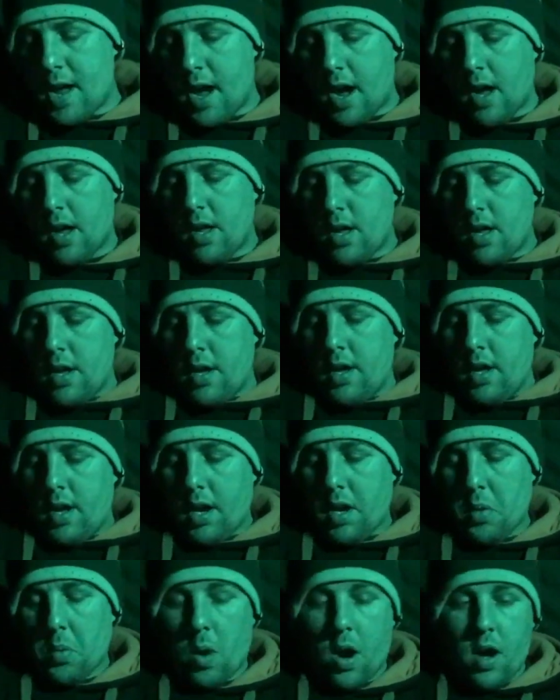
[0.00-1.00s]
and I work
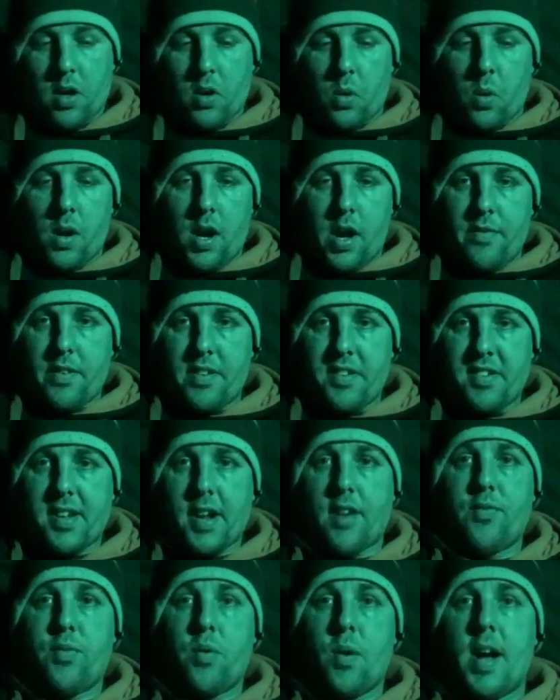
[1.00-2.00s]
all over the southwest.
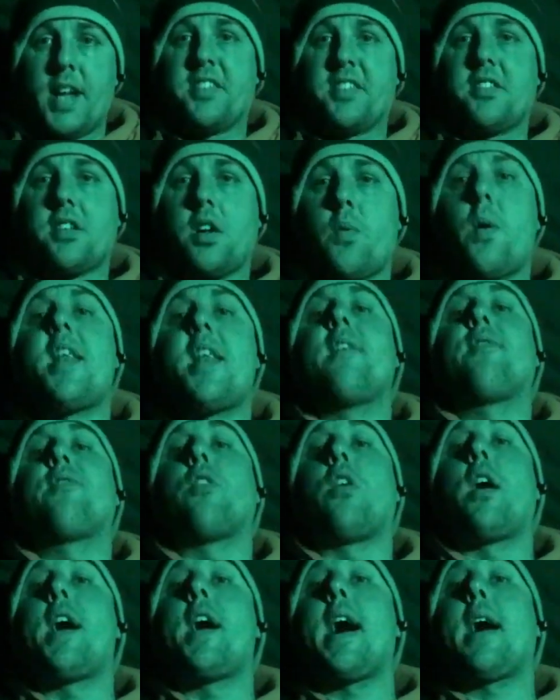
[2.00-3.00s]
So whenever I am
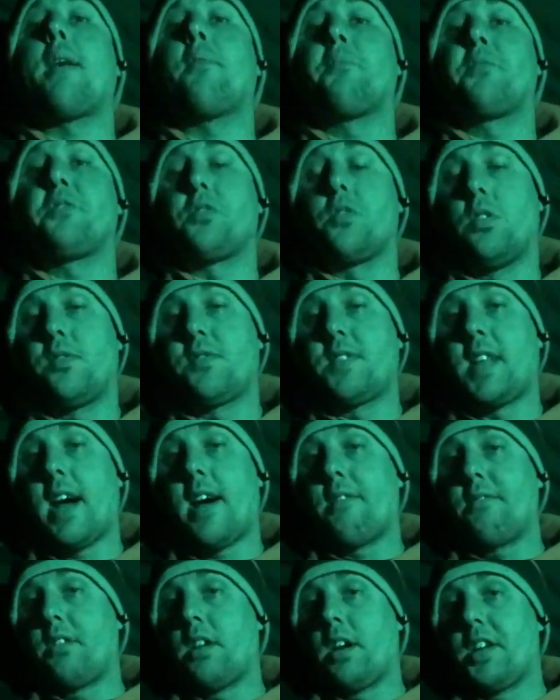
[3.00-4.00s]
sort of down like
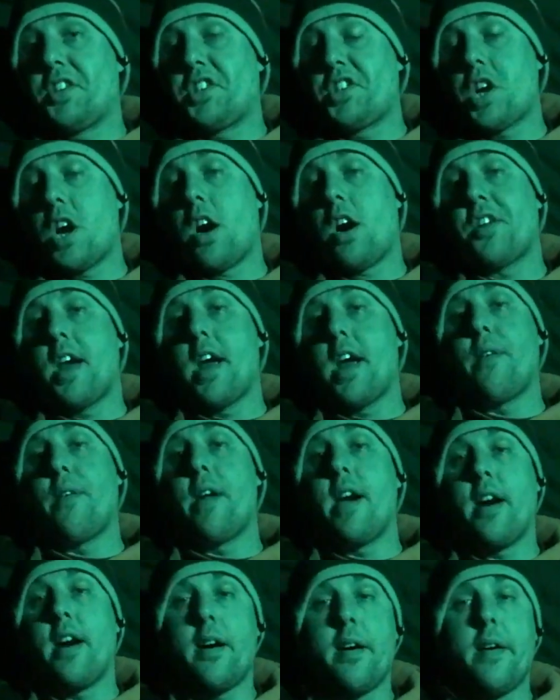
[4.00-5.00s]
Chard area,
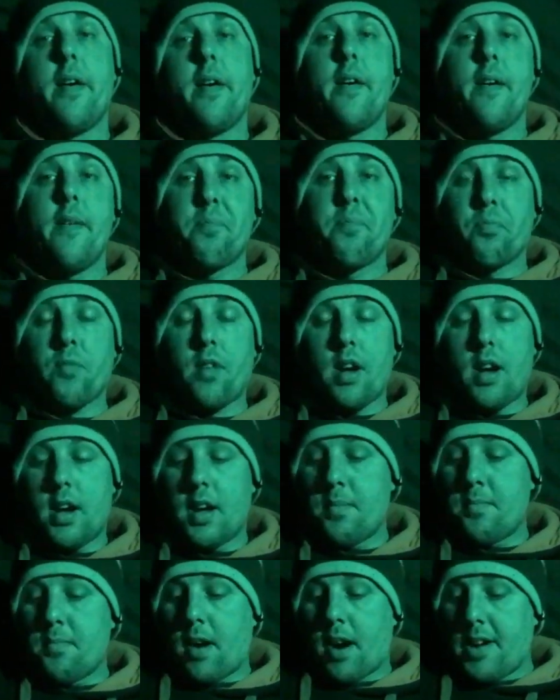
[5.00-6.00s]
I
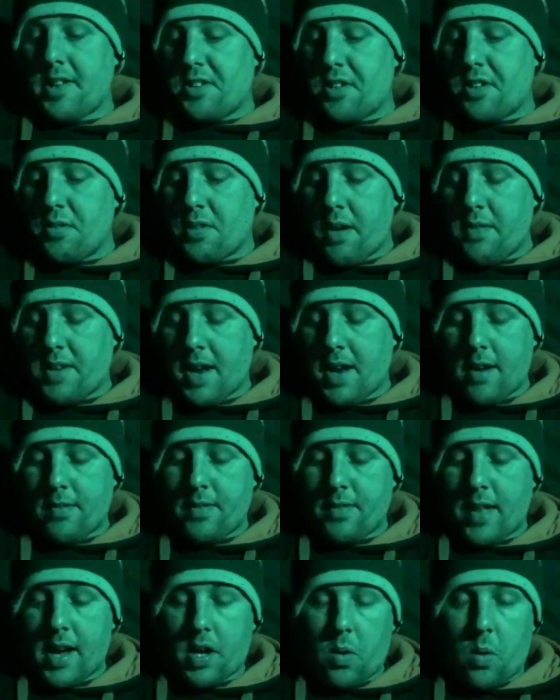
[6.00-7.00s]
do go down there quite
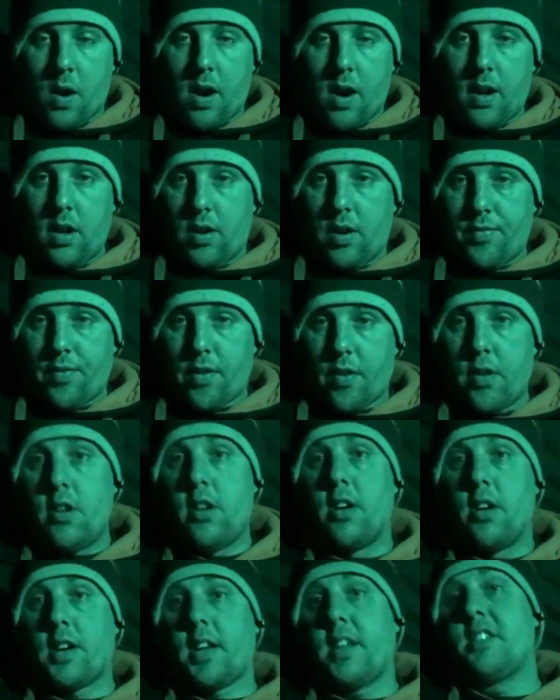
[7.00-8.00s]
a lot for a look. And to
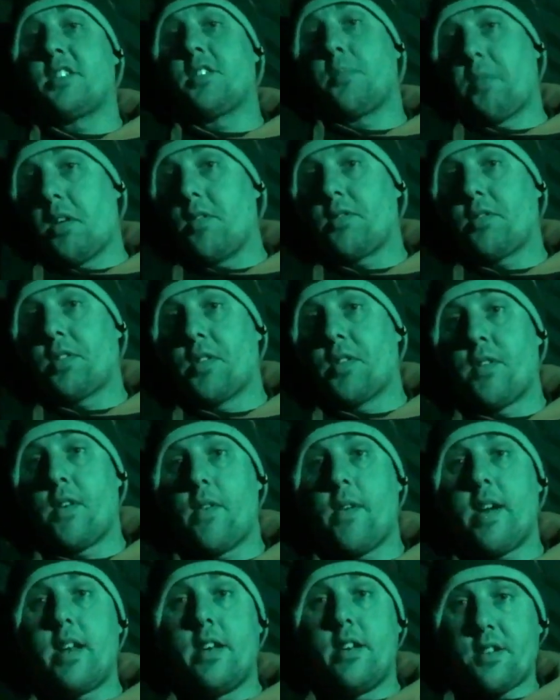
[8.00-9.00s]
be honest with you, it looks
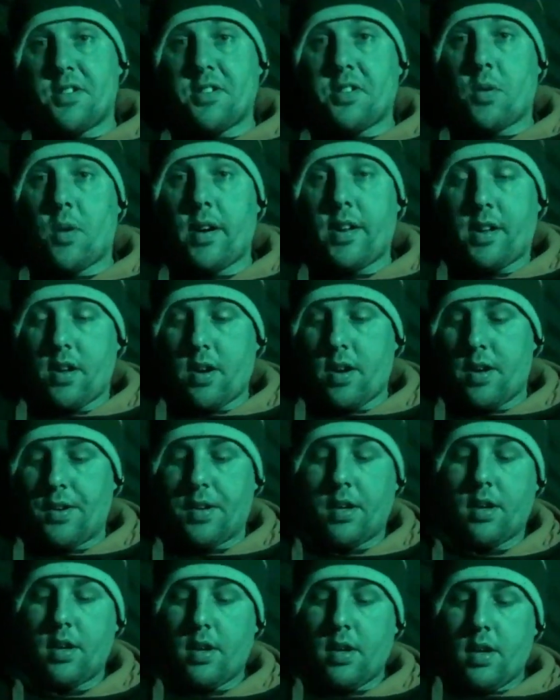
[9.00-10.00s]
quite good.
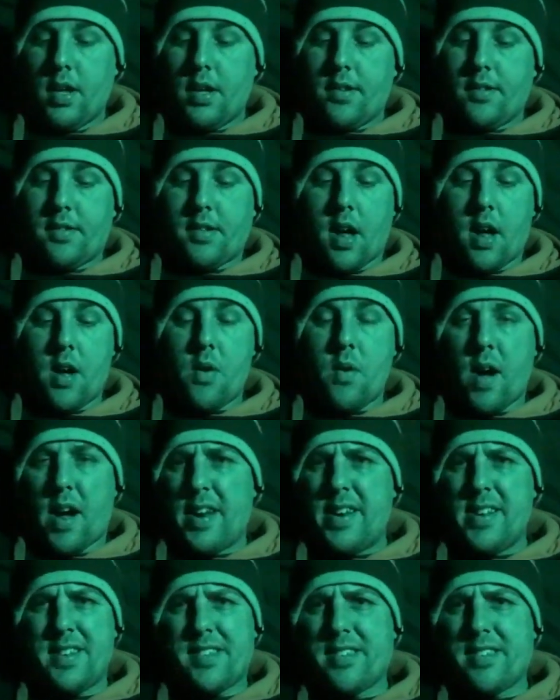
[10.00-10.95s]
So, and it's not